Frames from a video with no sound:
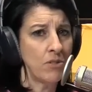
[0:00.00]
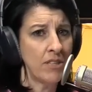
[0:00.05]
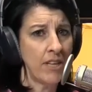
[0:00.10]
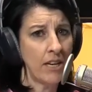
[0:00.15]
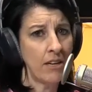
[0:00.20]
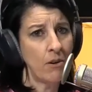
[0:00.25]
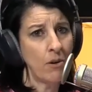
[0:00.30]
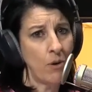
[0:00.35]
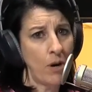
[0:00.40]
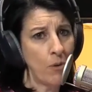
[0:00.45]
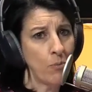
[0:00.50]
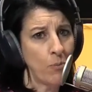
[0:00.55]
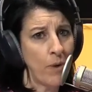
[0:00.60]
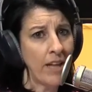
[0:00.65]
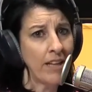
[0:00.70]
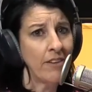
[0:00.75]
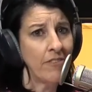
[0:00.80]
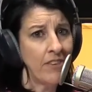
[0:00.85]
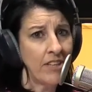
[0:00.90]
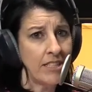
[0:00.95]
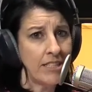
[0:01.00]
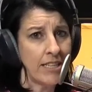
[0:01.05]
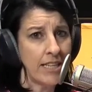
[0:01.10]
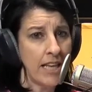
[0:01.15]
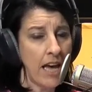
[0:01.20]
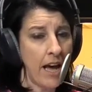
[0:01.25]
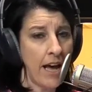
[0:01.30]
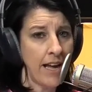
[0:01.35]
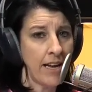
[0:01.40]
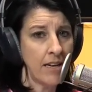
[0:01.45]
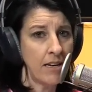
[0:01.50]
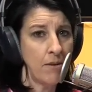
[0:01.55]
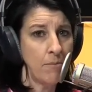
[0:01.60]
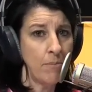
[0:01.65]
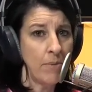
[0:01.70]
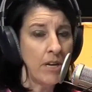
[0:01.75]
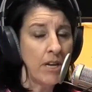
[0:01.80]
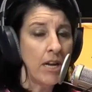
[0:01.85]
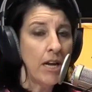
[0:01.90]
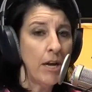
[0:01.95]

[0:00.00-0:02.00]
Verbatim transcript: that are relevant to the item,